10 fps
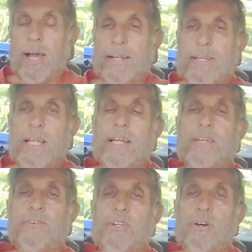I did not
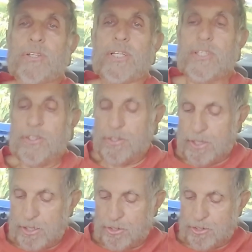even know that
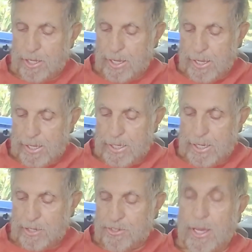this
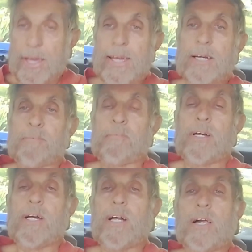ESIM
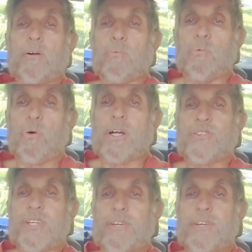was